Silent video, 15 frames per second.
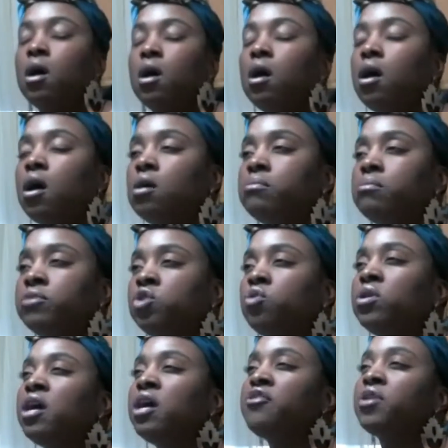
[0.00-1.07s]
Um,
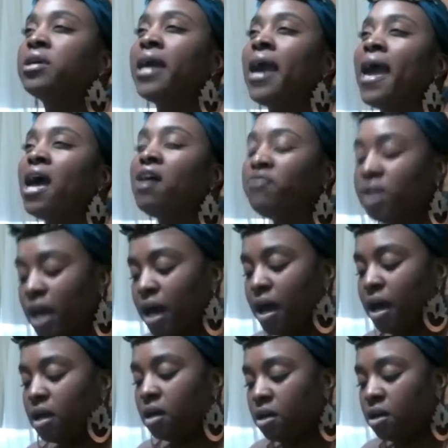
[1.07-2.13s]
to another
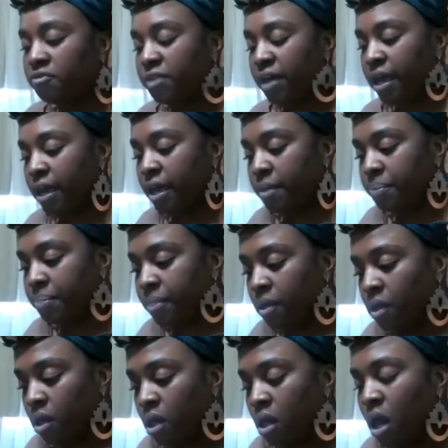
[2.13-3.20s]
caveat of that,
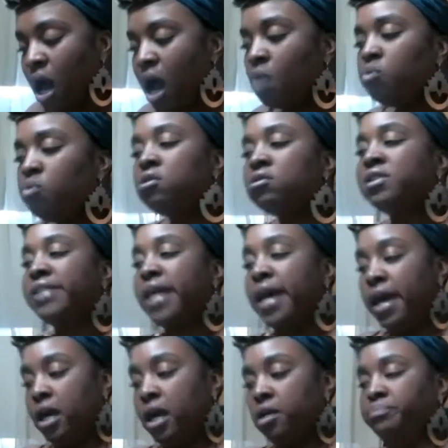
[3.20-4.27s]
I will
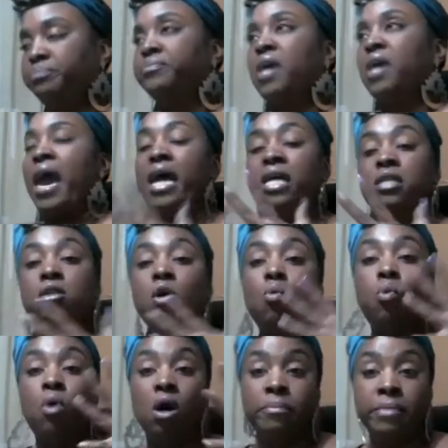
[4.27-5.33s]
say as a
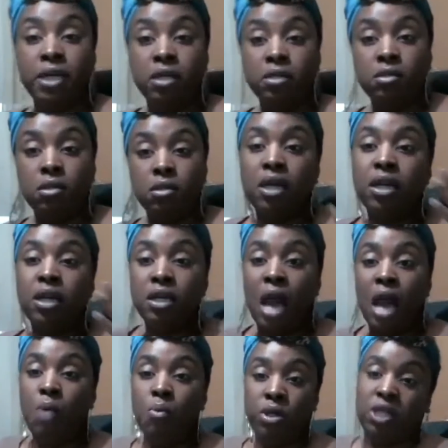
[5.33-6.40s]
woman, and
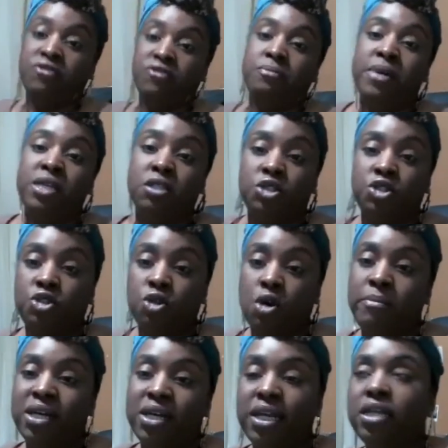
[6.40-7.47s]
I want to give a message to
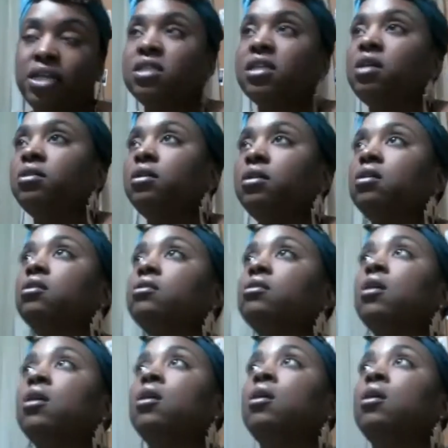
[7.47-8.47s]
all my ladies out here,